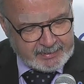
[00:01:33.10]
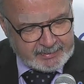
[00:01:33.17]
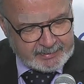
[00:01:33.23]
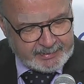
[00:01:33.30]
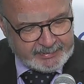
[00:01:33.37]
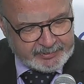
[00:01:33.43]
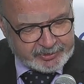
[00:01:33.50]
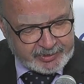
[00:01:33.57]

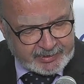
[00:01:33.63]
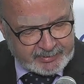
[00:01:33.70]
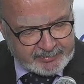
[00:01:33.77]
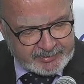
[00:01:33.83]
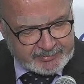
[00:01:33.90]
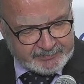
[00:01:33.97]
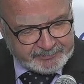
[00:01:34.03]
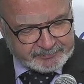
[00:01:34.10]
Ladies and
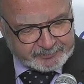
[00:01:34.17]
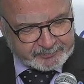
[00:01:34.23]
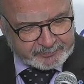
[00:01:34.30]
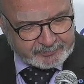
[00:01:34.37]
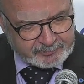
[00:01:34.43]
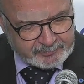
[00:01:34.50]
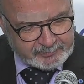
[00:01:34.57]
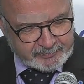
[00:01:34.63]
gentlemen,
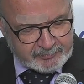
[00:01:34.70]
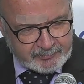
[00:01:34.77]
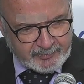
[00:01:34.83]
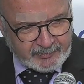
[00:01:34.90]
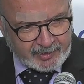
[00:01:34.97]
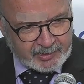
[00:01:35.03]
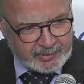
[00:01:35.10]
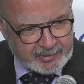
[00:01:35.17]

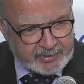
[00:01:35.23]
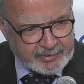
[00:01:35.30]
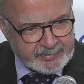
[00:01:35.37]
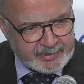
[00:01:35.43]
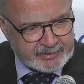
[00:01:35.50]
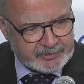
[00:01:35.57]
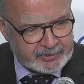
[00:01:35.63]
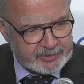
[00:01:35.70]
in the
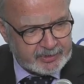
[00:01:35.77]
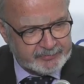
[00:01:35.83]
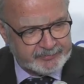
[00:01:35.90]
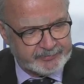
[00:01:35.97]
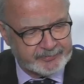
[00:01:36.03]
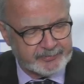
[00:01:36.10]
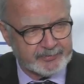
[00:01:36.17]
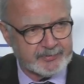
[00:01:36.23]
history
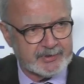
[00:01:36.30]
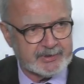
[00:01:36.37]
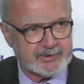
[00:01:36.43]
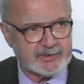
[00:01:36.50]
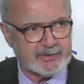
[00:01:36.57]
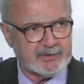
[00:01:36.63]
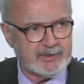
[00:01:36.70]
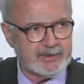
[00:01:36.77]
of
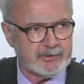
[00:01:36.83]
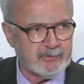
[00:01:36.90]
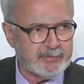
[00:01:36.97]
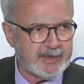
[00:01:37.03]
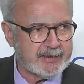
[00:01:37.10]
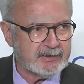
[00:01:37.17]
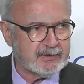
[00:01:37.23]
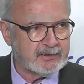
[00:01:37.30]
this EU
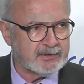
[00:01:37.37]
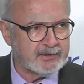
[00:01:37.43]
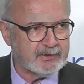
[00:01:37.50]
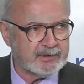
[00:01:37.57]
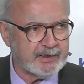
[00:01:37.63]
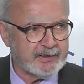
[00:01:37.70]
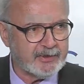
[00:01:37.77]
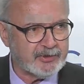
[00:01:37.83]
bank,
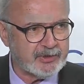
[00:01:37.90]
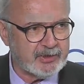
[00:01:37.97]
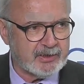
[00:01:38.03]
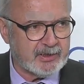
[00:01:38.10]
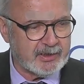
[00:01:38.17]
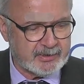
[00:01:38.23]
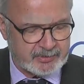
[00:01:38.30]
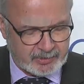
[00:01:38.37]
energy
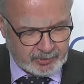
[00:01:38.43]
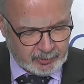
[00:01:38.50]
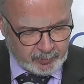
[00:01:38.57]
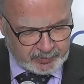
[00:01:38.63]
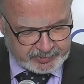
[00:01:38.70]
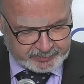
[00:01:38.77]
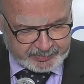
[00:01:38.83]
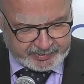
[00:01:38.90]
has
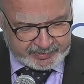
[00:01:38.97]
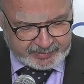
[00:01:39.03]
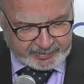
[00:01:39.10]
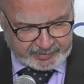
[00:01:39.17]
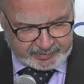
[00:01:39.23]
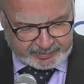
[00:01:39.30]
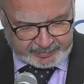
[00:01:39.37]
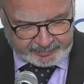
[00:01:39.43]
always been
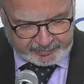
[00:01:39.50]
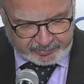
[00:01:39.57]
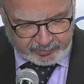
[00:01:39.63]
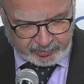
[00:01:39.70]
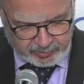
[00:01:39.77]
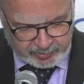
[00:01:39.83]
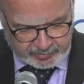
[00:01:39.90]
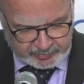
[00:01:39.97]
at the
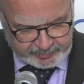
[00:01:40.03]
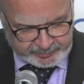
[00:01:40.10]
core.